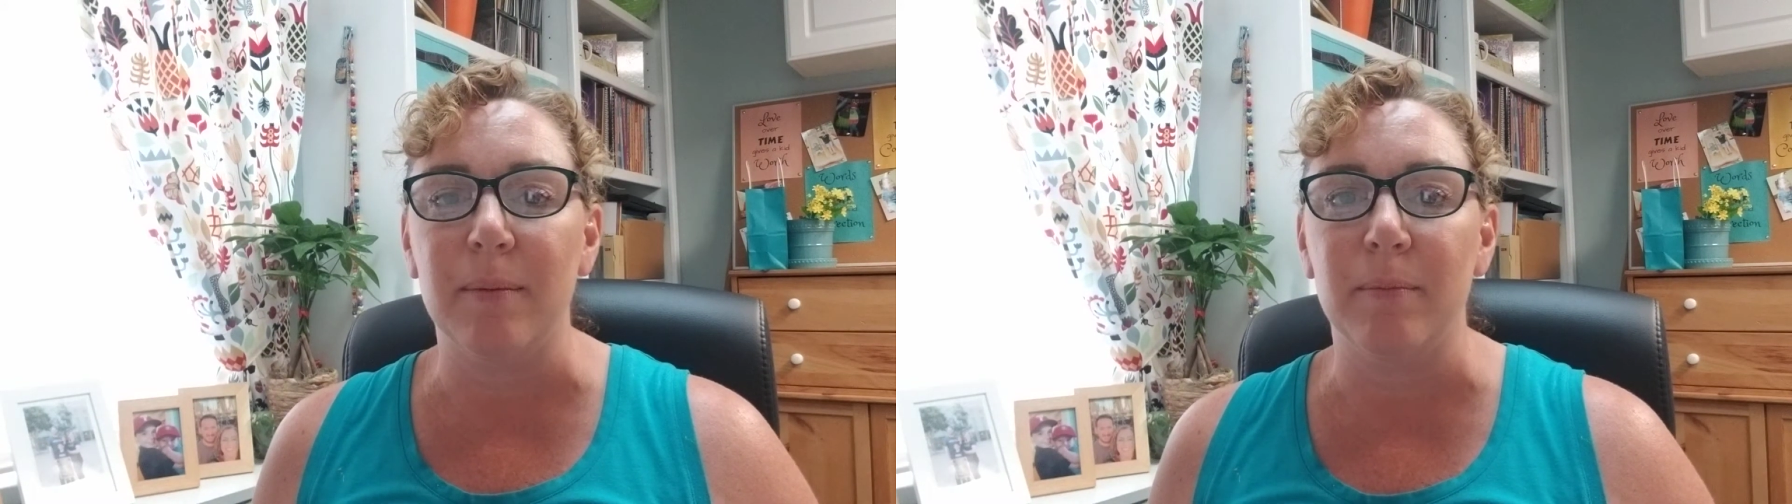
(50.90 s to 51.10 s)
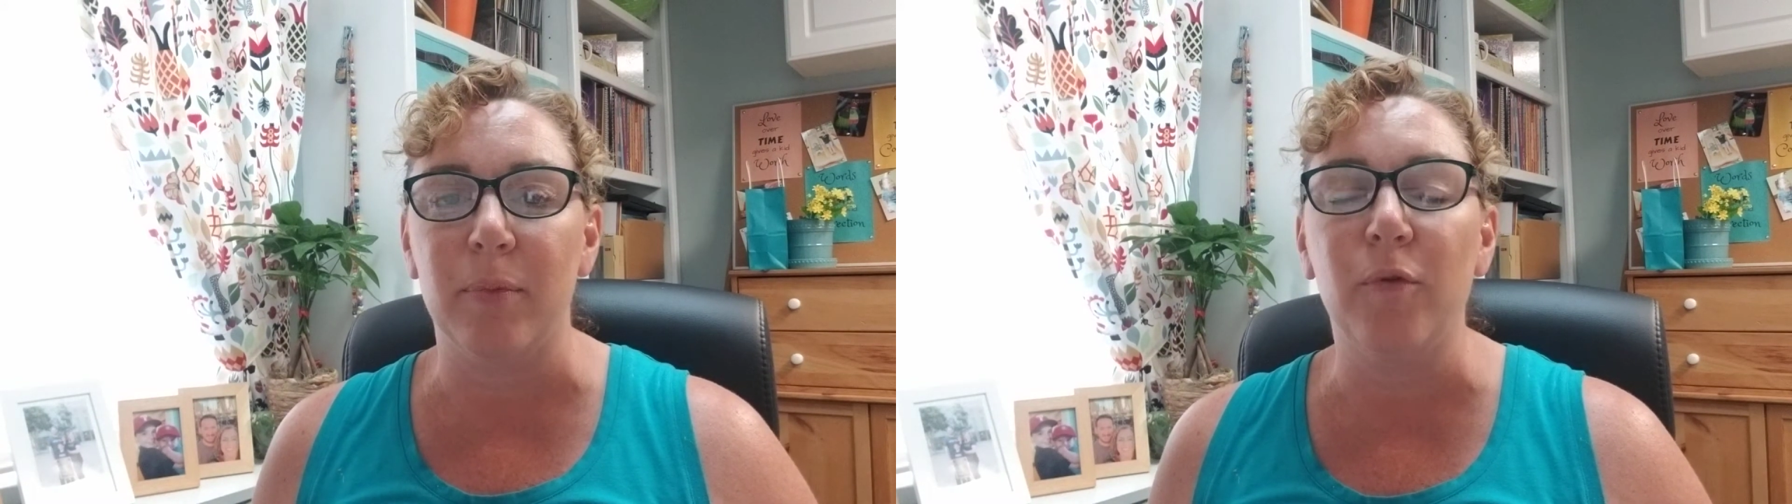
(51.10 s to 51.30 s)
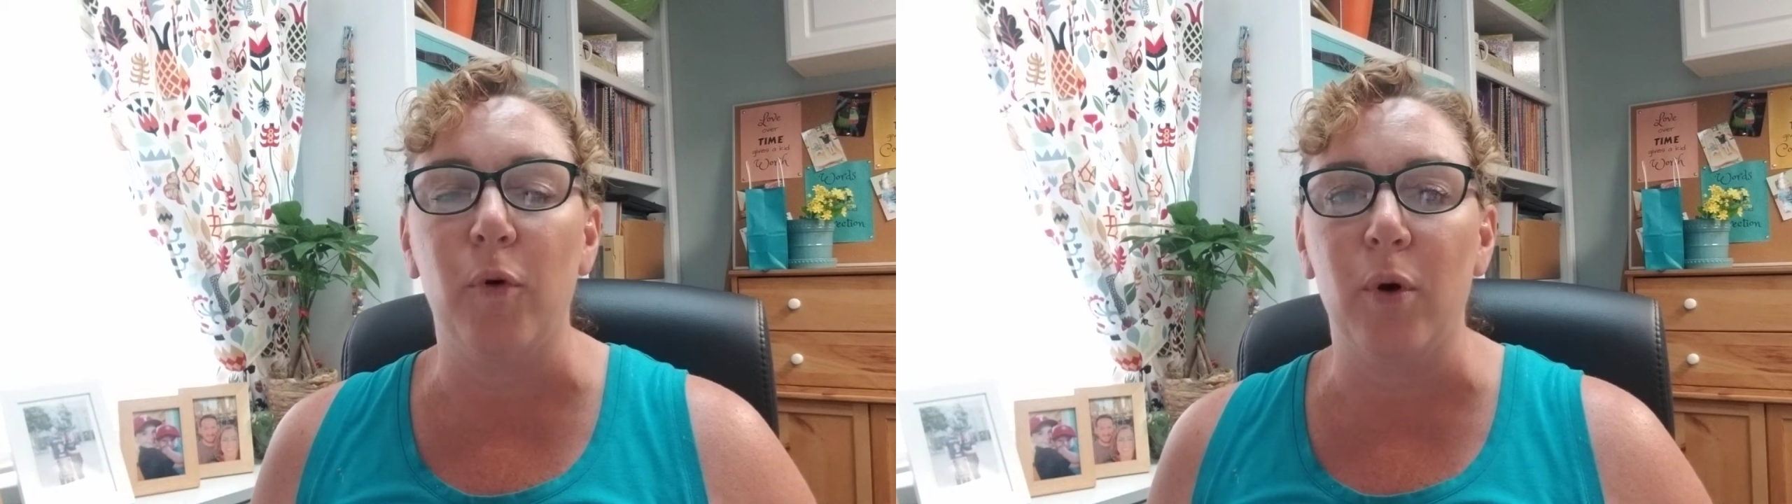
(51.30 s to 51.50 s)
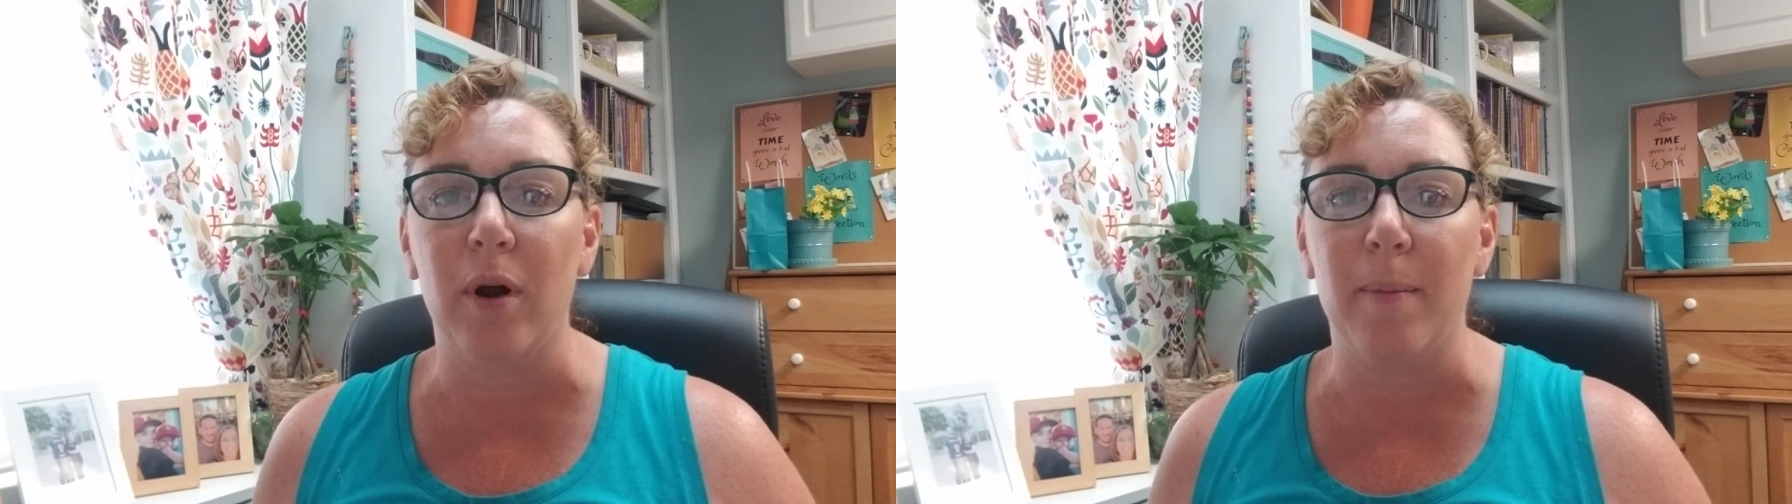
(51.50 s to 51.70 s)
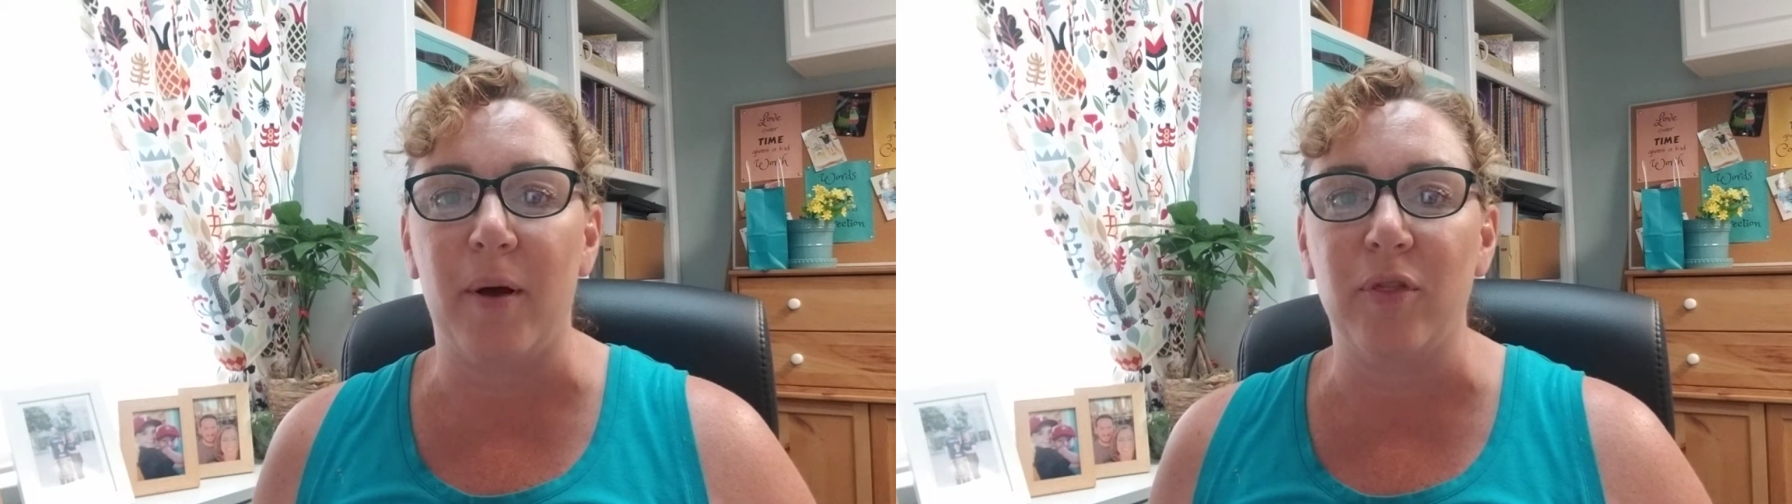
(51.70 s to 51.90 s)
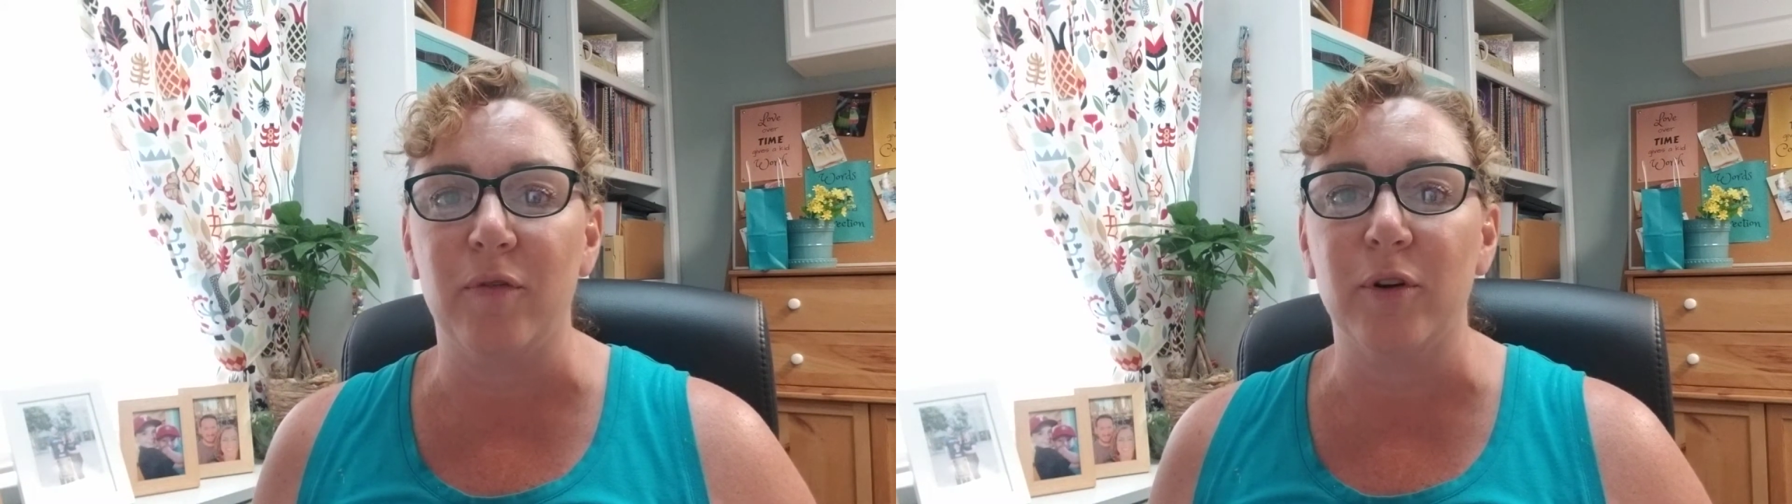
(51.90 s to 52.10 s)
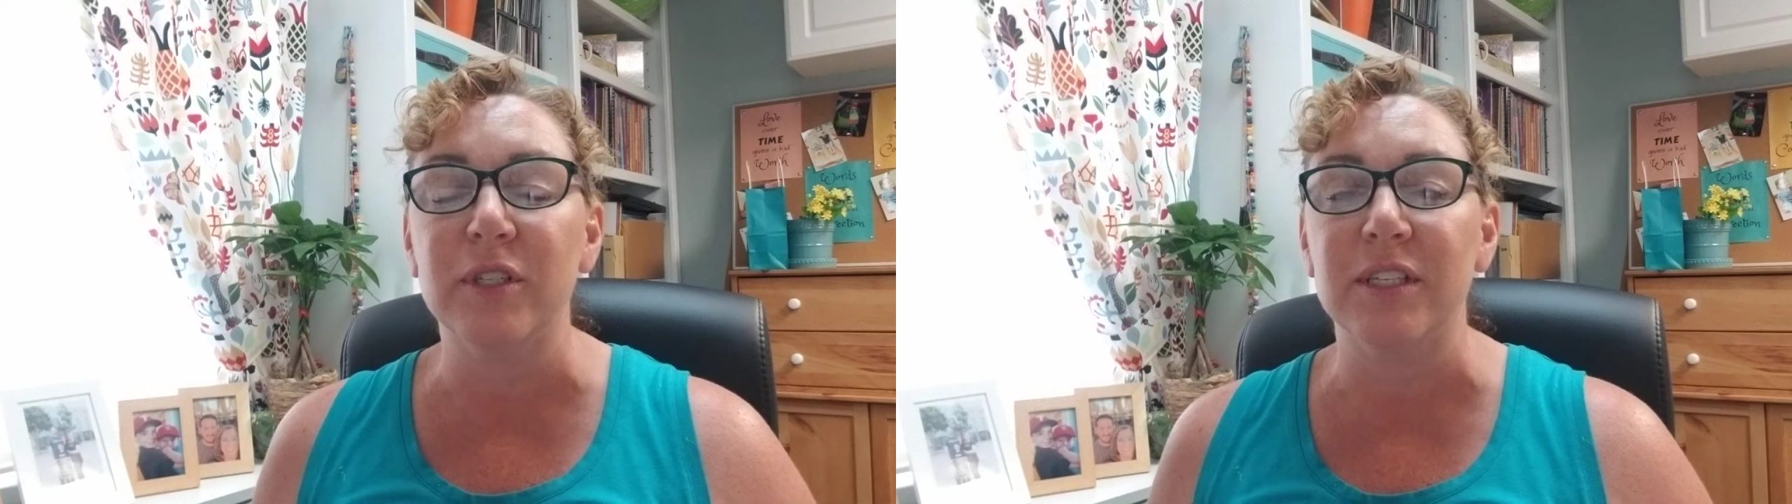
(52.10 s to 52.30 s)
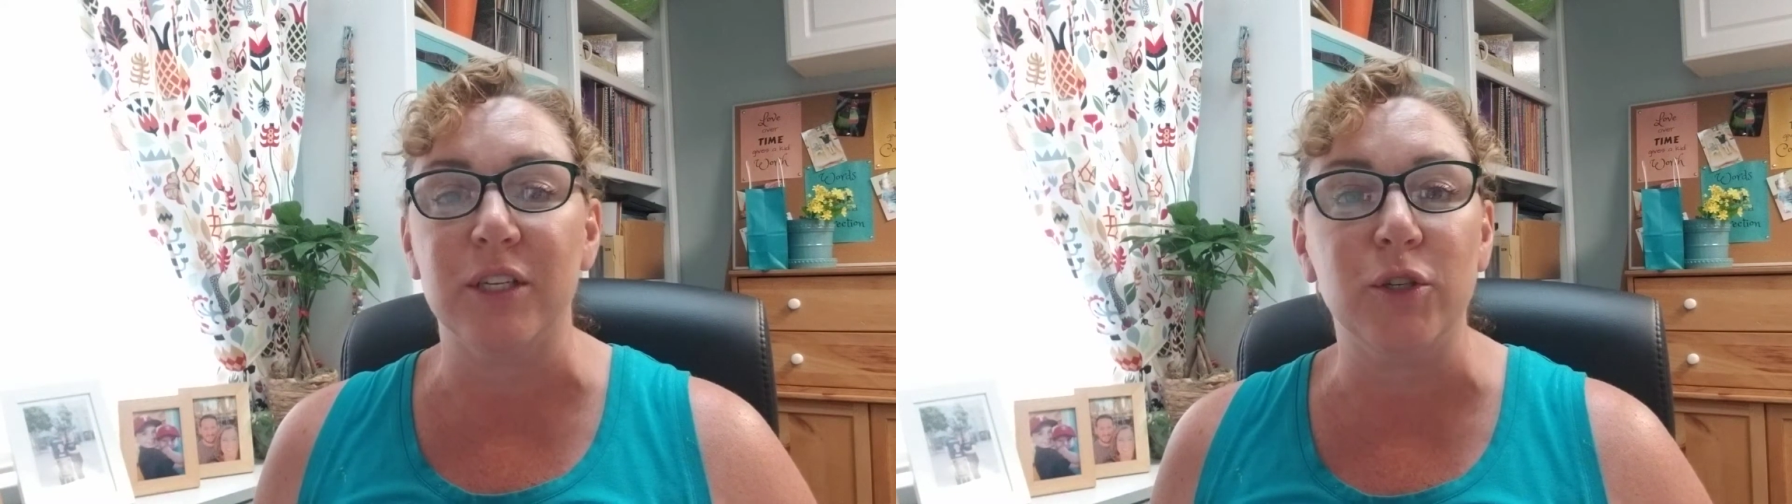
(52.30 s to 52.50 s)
before about the verses in